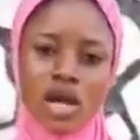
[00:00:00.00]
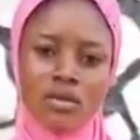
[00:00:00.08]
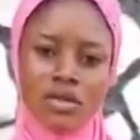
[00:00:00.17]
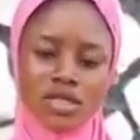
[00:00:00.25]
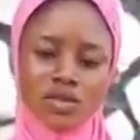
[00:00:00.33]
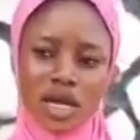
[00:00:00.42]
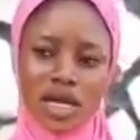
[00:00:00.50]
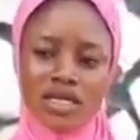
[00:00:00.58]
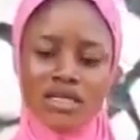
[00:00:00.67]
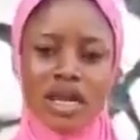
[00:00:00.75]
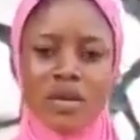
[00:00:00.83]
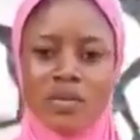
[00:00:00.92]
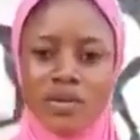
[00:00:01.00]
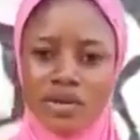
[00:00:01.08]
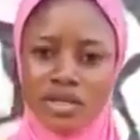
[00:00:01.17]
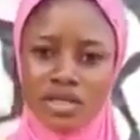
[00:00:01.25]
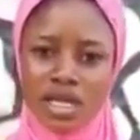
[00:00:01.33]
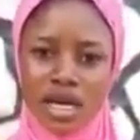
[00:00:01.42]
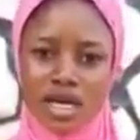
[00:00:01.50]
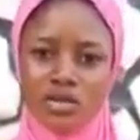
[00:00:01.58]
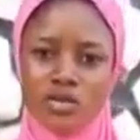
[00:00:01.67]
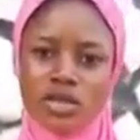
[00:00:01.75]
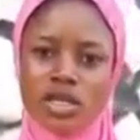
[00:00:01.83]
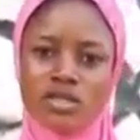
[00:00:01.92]
are these mere
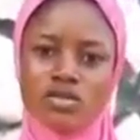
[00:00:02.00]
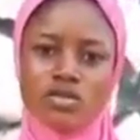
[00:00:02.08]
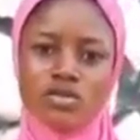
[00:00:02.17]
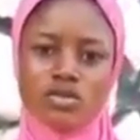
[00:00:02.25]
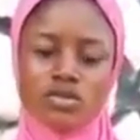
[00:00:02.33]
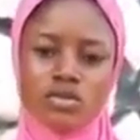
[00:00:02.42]
speculations?